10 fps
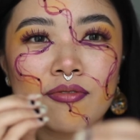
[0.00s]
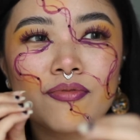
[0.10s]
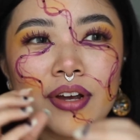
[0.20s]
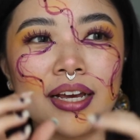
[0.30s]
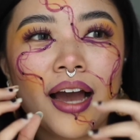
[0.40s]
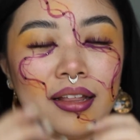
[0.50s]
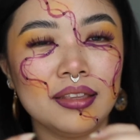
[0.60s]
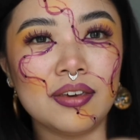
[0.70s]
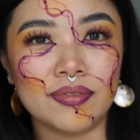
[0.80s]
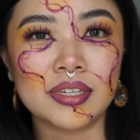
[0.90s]
really
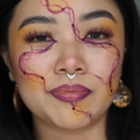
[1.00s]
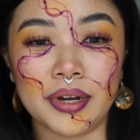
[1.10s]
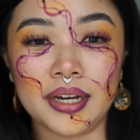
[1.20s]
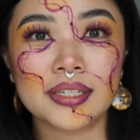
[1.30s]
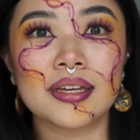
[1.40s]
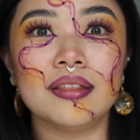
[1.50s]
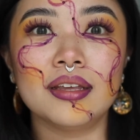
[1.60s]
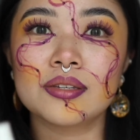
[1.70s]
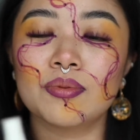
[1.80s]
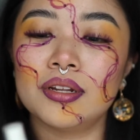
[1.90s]
uneven sprays.
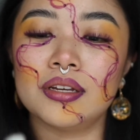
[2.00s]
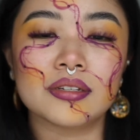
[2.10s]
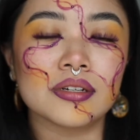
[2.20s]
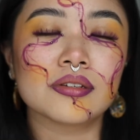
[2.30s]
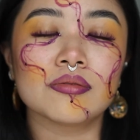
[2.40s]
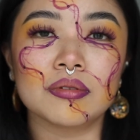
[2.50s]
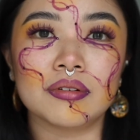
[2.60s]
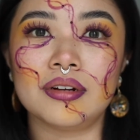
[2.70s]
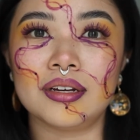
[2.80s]
This one is just so good.